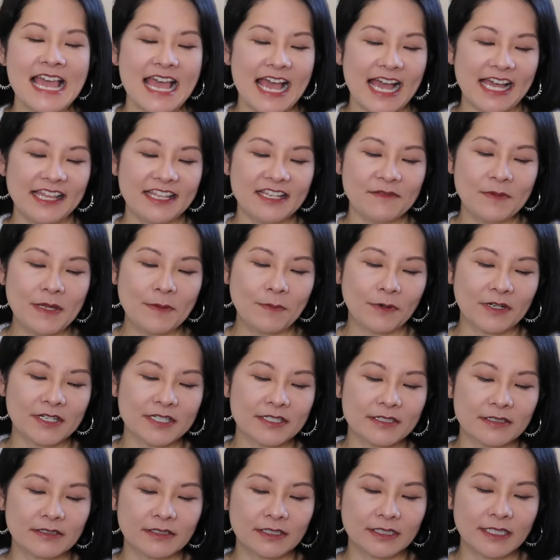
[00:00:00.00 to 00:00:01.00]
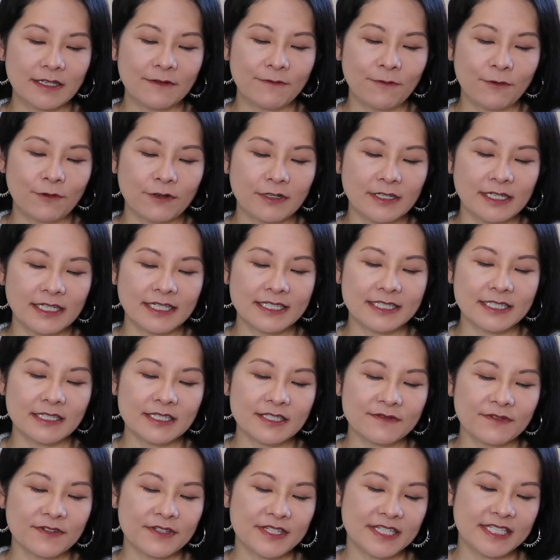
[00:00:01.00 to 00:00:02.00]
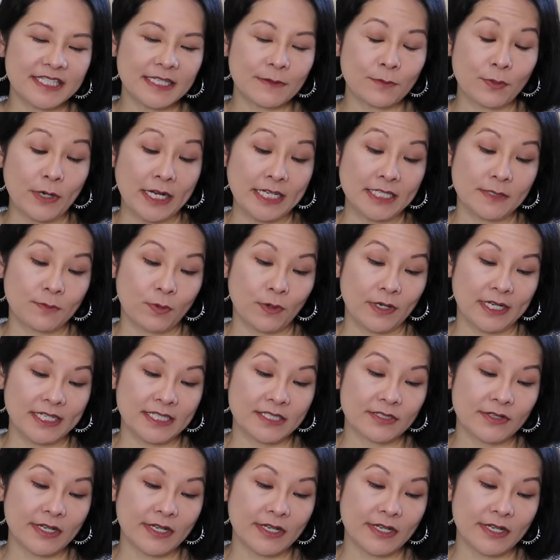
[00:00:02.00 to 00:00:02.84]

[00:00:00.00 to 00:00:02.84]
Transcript: I think people are still looking for it, and it sells for decent price points.